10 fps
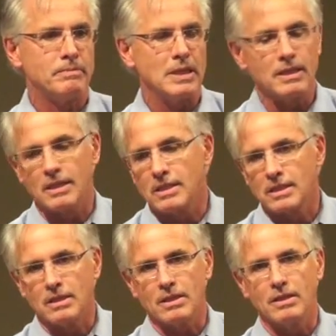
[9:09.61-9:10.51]

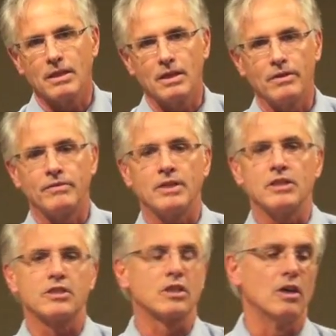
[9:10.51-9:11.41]
Billions of
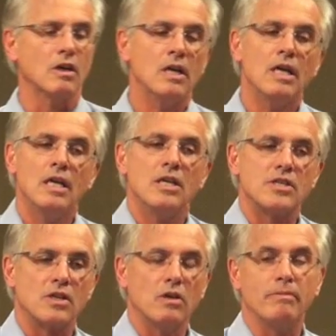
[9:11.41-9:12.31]
years ago.
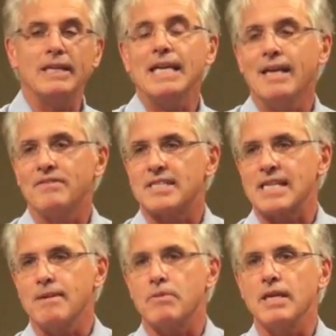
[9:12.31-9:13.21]
So we have the
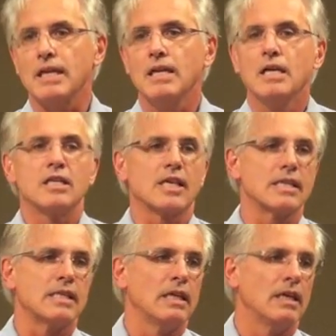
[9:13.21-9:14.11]
same thing,
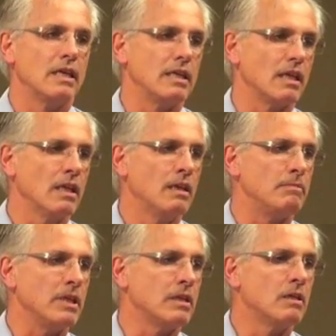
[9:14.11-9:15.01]
just a little
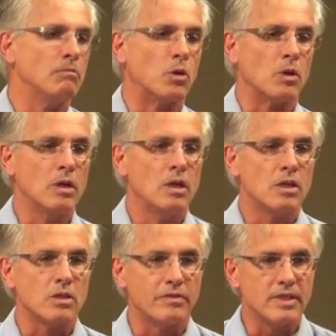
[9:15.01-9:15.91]
bit more
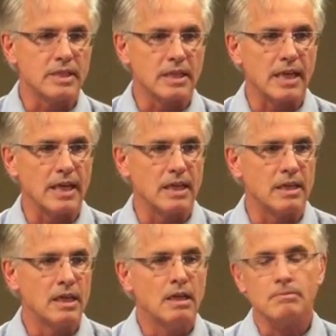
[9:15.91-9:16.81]

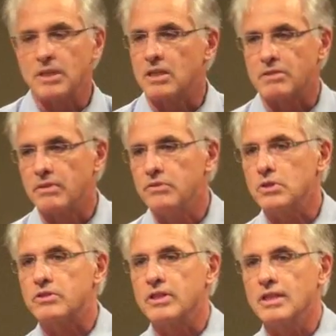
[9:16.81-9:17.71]
sophisticated, because we're a
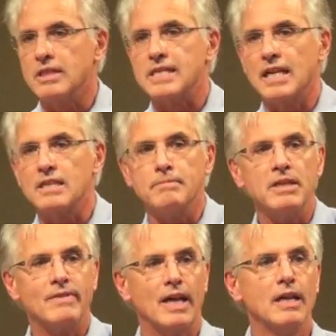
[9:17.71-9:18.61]
few trillion cells
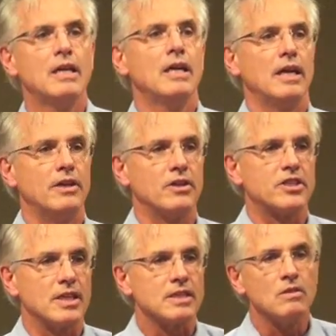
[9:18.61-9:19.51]
meanwhile, and not
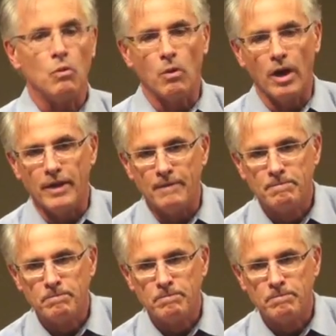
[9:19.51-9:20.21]
just one.